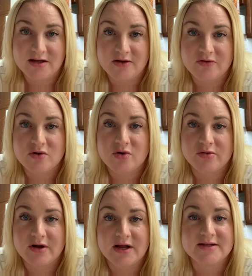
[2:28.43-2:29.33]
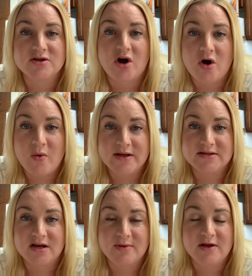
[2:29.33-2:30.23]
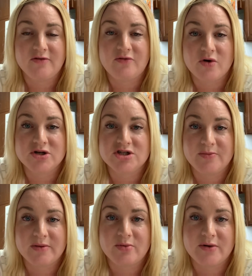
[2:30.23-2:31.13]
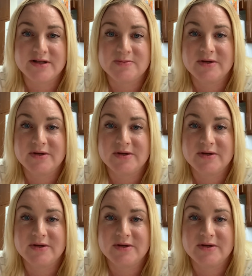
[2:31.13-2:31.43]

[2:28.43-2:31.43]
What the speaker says: if you're ordering, it's always going to be 4 shipping points,